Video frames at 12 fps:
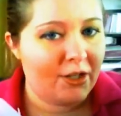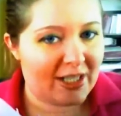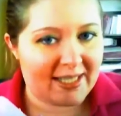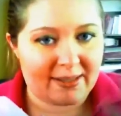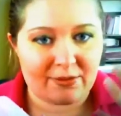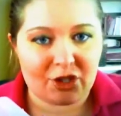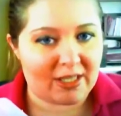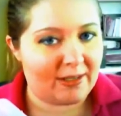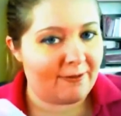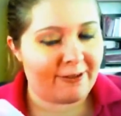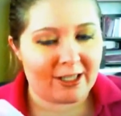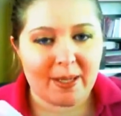just
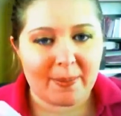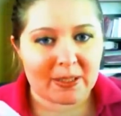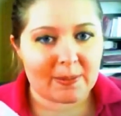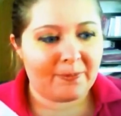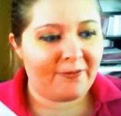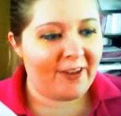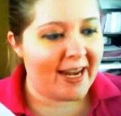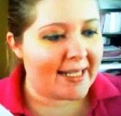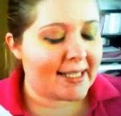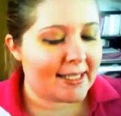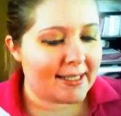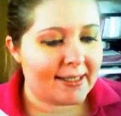in front of people's
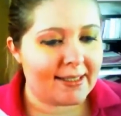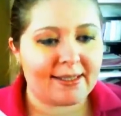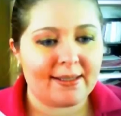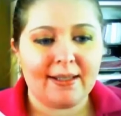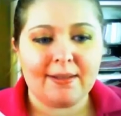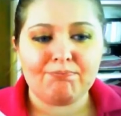faces,